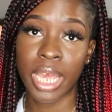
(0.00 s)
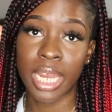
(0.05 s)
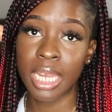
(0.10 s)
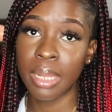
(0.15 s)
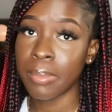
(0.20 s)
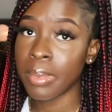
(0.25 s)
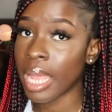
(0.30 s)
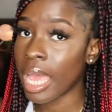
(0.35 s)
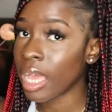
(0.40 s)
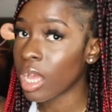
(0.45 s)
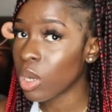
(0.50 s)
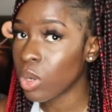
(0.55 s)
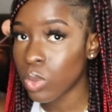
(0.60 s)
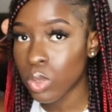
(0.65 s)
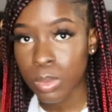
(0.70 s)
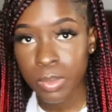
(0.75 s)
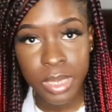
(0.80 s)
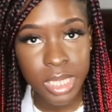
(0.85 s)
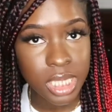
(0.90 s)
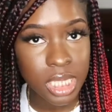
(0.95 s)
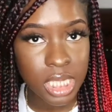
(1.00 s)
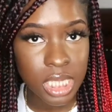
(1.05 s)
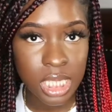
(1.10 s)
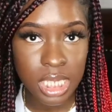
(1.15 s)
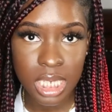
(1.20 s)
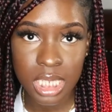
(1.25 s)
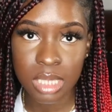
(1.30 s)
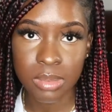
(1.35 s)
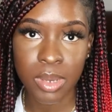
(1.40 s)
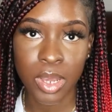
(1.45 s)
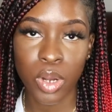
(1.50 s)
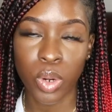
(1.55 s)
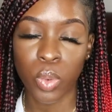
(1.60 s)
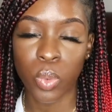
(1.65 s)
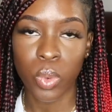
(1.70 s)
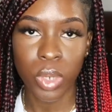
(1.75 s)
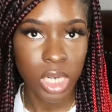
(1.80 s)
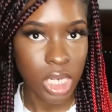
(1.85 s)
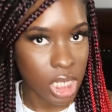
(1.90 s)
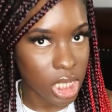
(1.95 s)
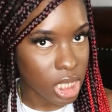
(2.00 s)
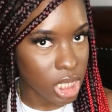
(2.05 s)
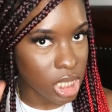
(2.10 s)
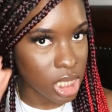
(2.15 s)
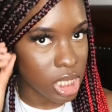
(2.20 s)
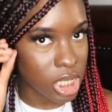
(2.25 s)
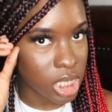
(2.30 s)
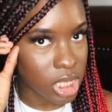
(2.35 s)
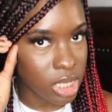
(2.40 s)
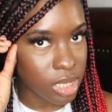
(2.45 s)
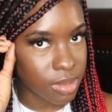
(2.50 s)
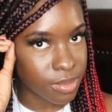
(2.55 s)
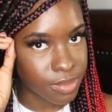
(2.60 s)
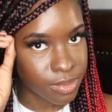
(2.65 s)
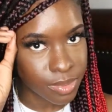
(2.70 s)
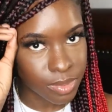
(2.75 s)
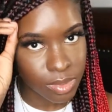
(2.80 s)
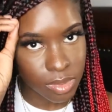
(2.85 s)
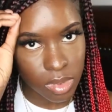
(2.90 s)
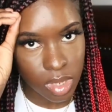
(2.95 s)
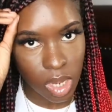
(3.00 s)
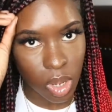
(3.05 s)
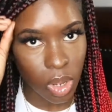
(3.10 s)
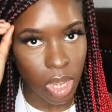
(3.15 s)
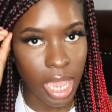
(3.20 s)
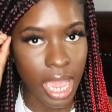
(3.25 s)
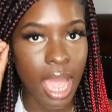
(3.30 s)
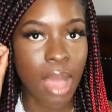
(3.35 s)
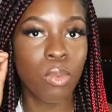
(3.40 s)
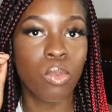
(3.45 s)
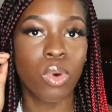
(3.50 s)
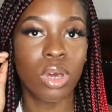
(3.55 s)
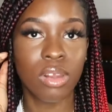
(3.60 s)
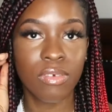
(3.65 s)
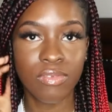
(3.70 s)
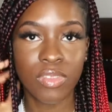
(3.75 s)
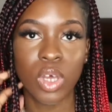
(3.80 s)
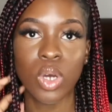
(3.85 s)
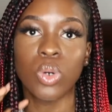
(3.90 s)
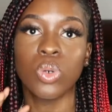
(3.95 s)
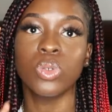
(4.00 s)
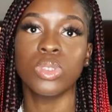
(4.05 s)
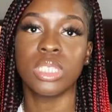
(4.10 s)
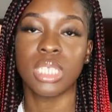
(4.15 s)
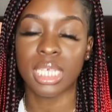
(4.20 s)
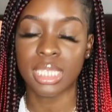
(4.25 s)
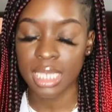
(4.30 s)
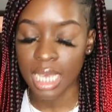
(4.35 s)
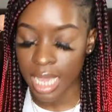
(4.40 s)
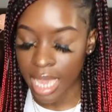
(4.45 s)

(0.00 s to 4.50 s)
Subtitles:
any black owned business. It doesn't matter what it is. Okay, I'm one of those. Yes, I